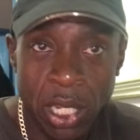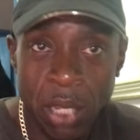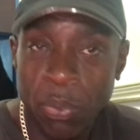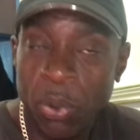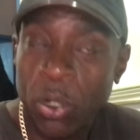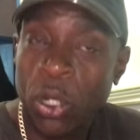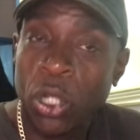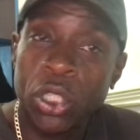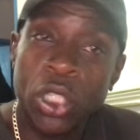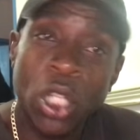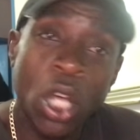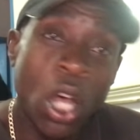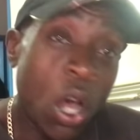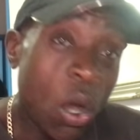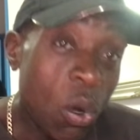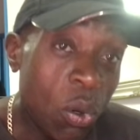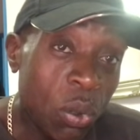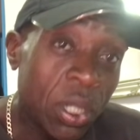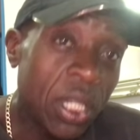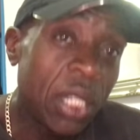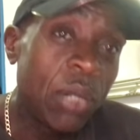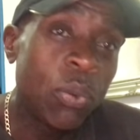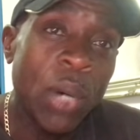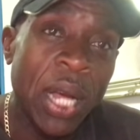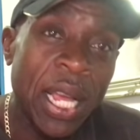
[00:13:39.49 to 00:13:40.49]
Because the
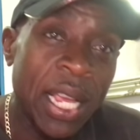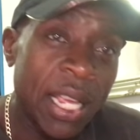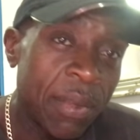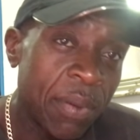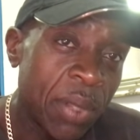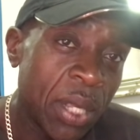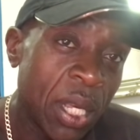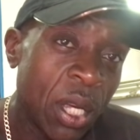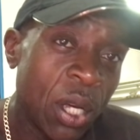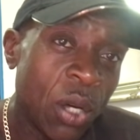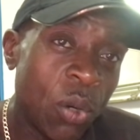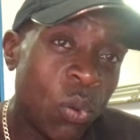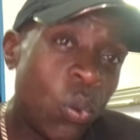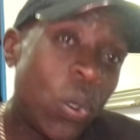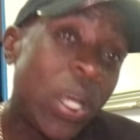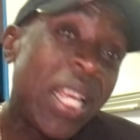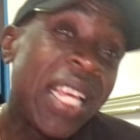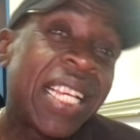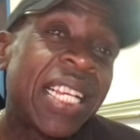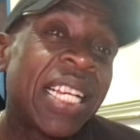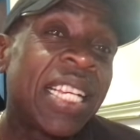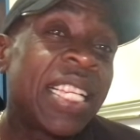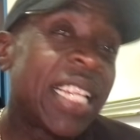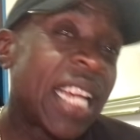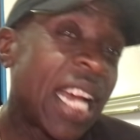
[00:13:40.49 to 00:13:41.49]
only way we
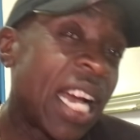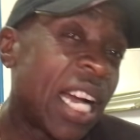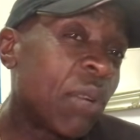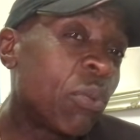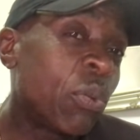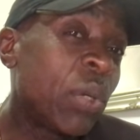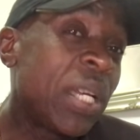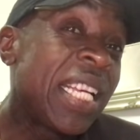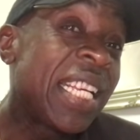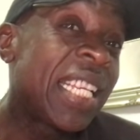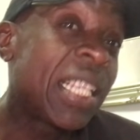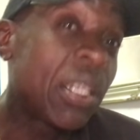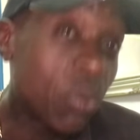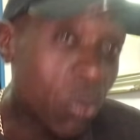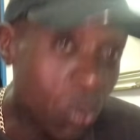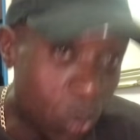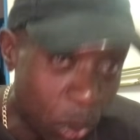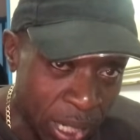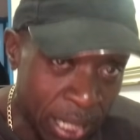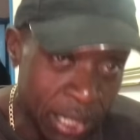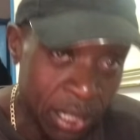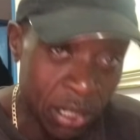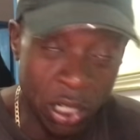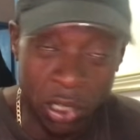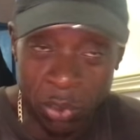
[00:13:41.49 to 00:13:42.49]
can get
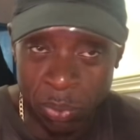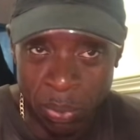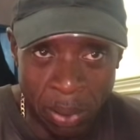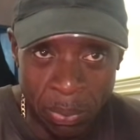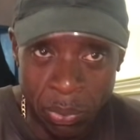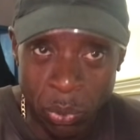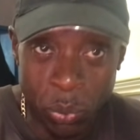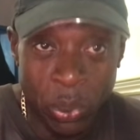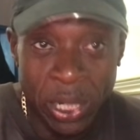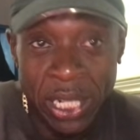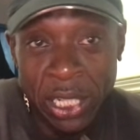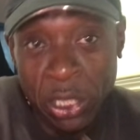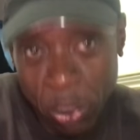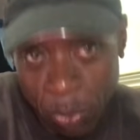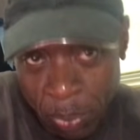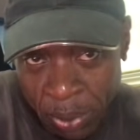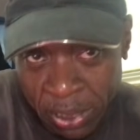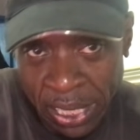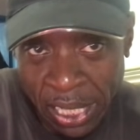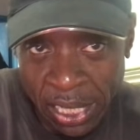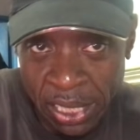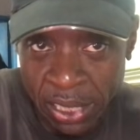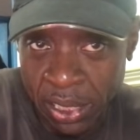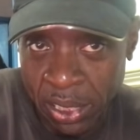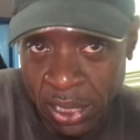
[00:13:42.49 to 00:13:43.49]
because remember, we should be
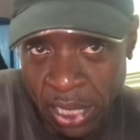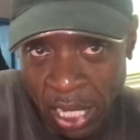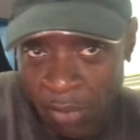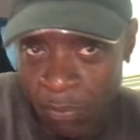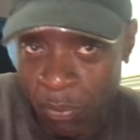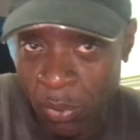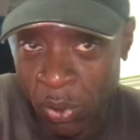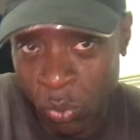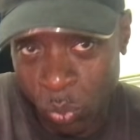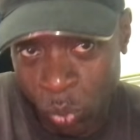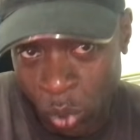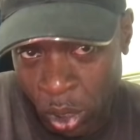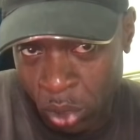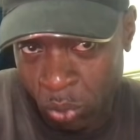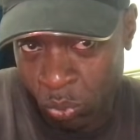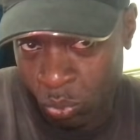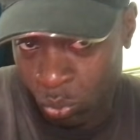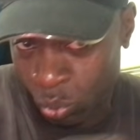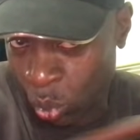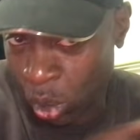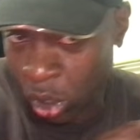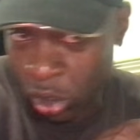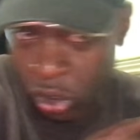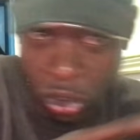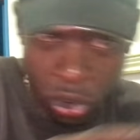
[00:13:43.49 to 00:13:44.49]
telling the government
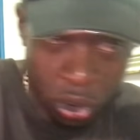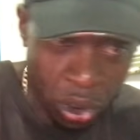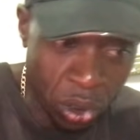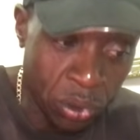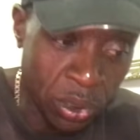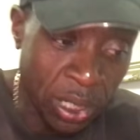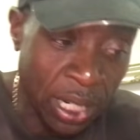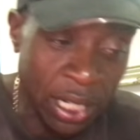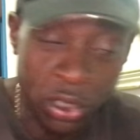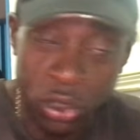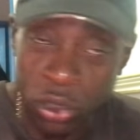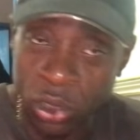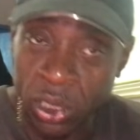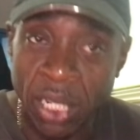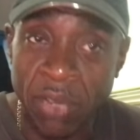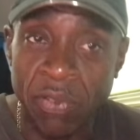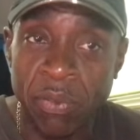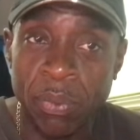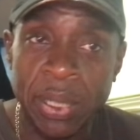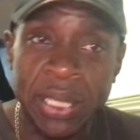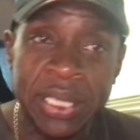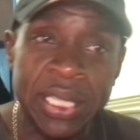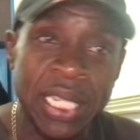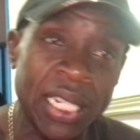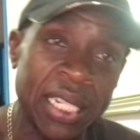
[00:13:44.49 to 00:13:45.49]
what to do. They should never
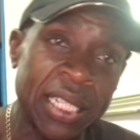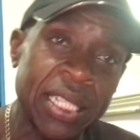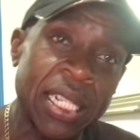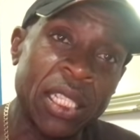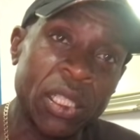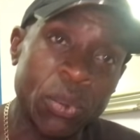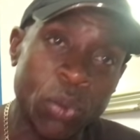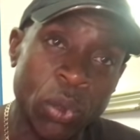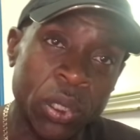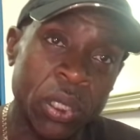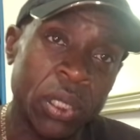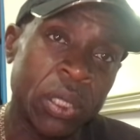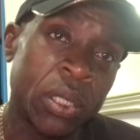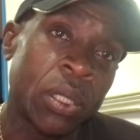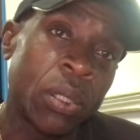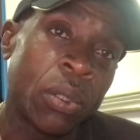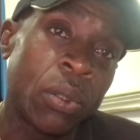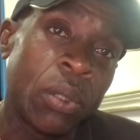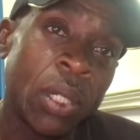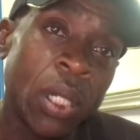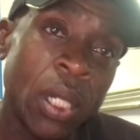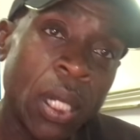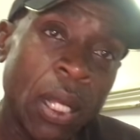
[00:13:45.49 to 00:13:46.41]
be telling us what to do.